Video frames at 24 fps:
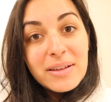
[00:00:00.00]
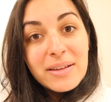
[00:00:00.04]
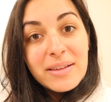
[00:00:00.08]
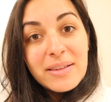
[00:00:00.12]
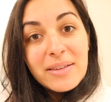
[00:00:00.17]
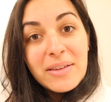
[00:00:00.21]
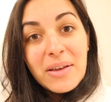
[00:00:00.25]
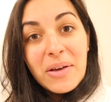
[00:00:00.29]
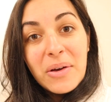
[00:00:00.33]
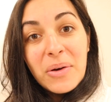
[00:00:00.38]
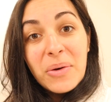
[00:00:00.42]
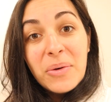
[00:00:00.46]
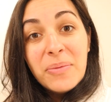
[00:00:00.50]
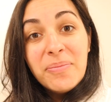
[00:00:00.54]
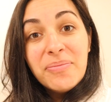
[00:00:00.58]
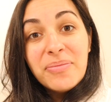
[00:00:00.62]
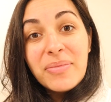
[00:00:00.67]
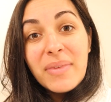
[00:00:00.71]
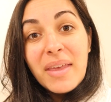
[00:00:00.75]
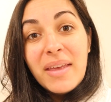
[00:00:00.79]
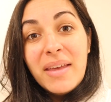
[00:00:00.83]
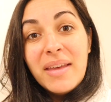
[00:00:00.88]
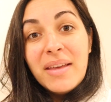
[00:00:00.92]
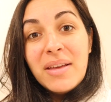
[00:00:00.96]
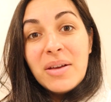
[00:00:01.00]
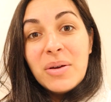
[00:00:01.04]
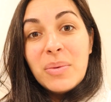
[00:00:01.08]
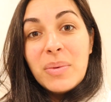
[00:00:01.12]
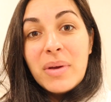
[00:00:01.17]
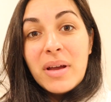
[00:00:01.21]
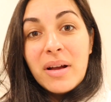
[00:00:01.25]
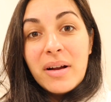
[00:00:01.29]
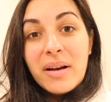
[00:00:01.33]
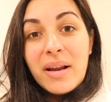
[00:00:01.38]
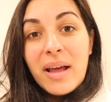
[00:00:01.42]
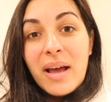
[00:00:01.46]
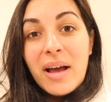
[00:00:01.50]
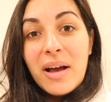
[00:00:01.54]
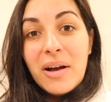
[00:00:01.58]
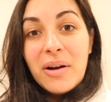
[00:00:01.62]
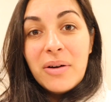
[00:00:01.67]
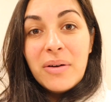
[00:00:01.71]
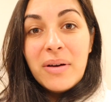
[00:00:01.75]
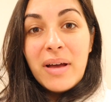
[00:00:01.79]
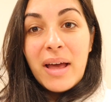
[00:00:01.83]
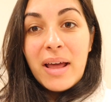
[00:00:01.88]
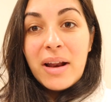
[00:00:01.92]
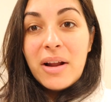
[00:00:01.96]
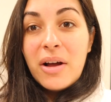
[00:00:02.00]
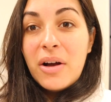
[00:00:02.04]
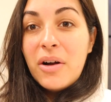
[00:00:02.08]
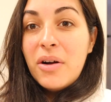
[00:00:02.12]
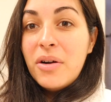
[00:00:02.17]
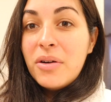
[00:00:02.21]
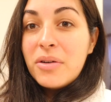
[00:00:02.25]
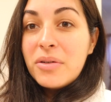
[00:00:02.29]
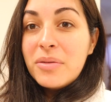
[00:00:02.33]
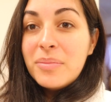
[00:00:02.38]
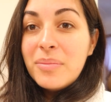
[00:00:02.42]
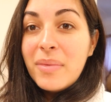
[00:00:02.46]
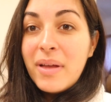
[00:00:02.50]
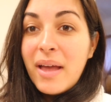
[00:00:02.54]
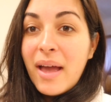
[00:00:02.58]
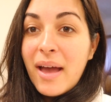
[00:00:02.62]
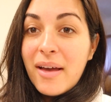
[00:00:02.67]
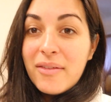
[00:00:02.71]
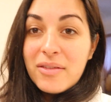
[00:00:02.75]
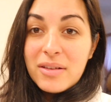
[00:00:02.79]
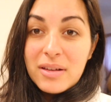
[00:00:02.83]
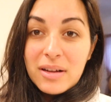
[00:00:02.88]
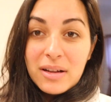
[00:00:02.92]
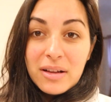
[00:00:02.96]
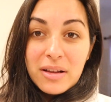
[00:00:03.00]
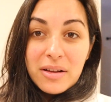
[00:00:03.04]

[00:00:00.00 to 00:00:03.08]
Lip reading: So we are now at home having a